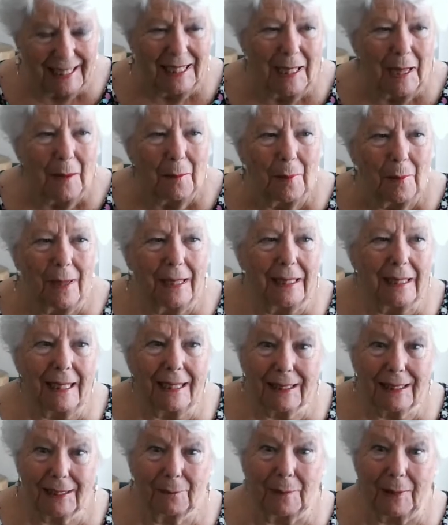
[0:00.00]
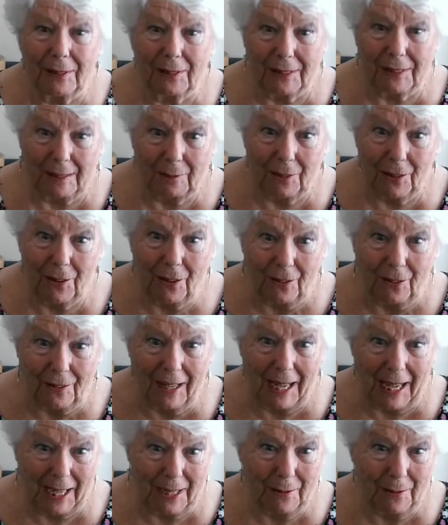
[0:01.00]
But that's because I've learned
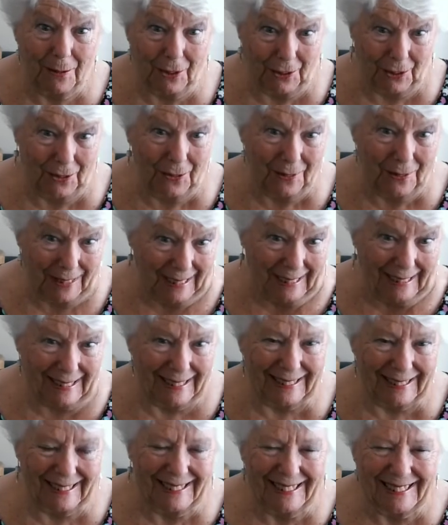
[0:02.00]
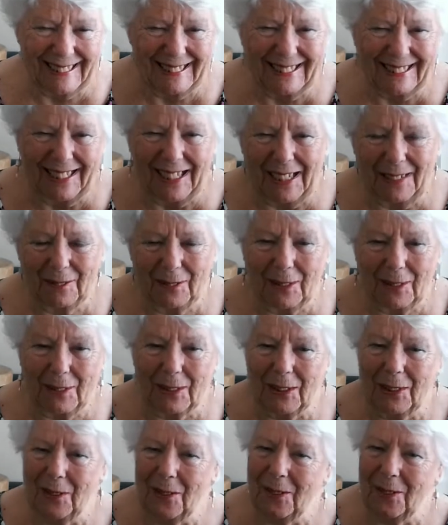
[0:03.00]
how to do that. You know, I've learned
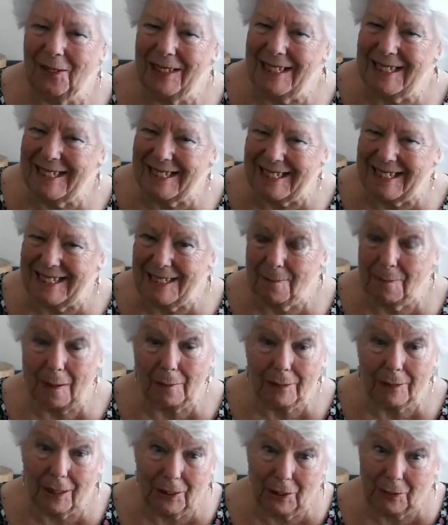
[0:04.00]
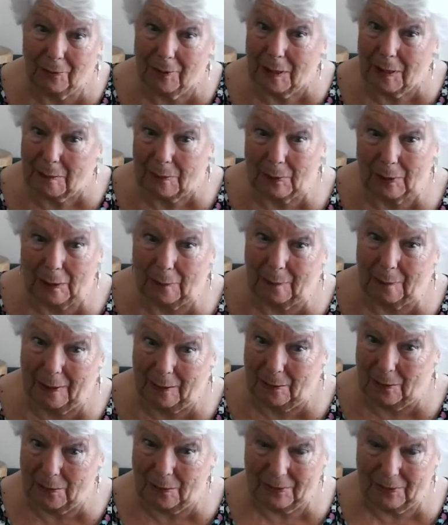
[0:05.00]
a lot of lessons. Perhaps I should write a book
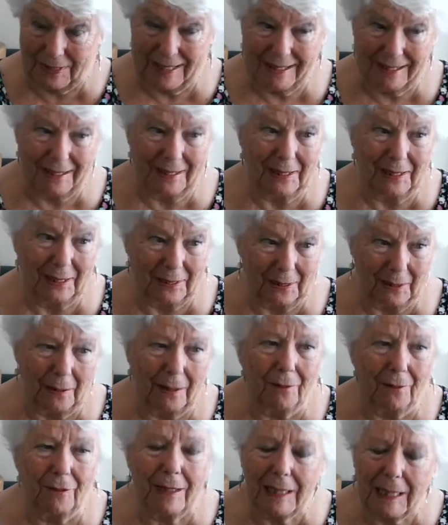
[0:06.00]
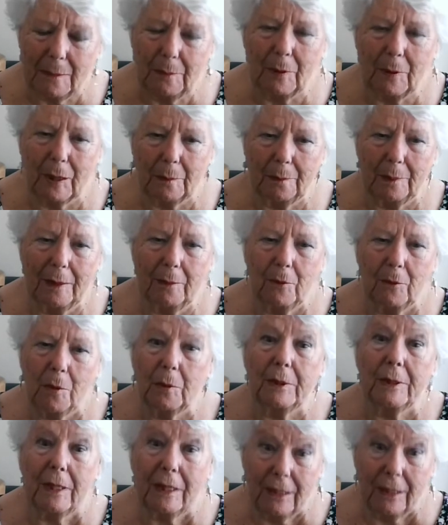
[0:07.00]
about all this. I don't know. I've written a book about
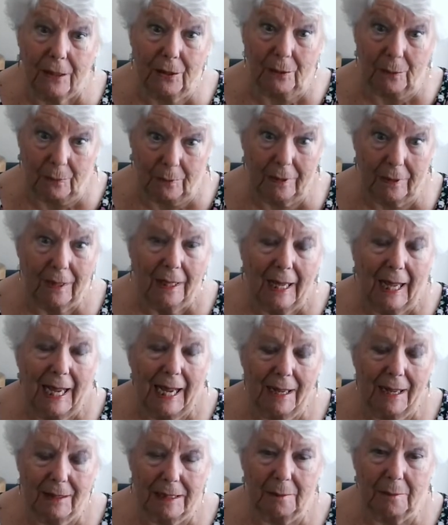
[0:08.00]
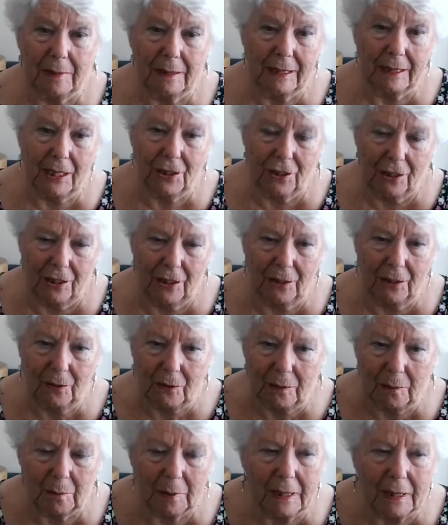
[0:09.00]
woman alone, how to manage
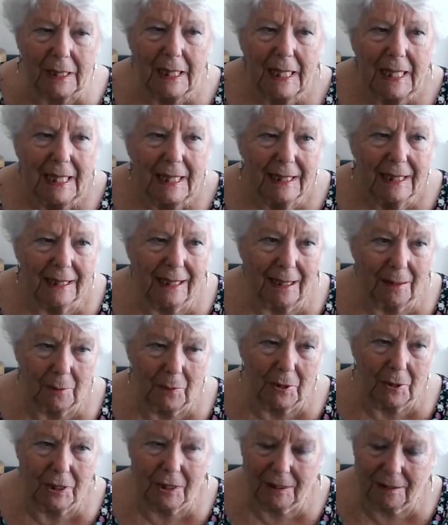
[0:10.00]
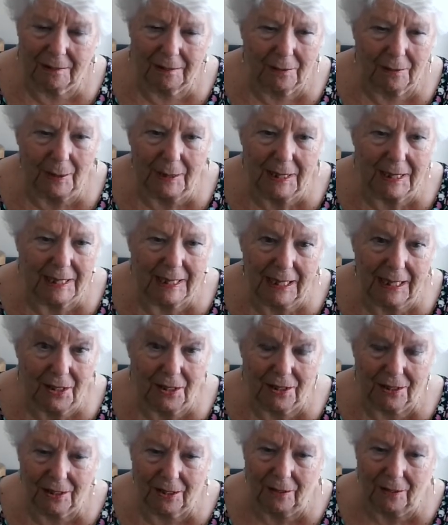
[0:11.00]
alone, but that was 20
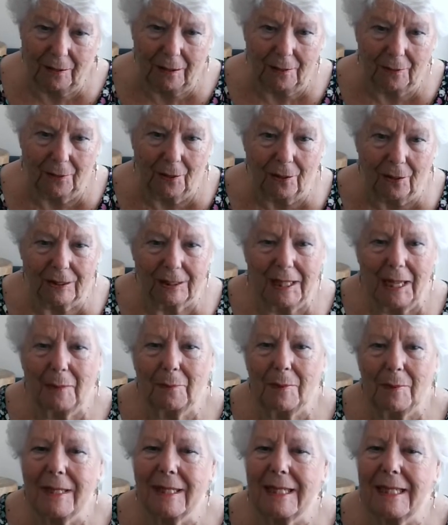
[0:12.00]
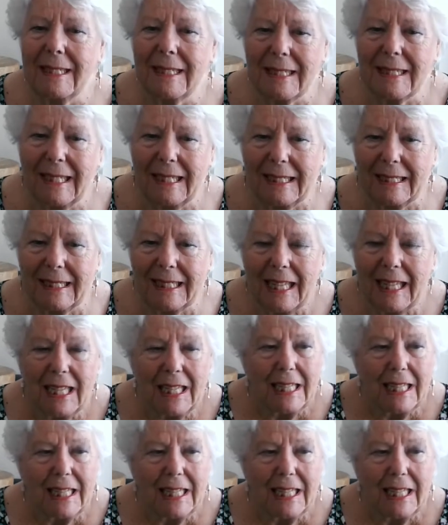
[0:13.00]
years ago, but lots happened since then.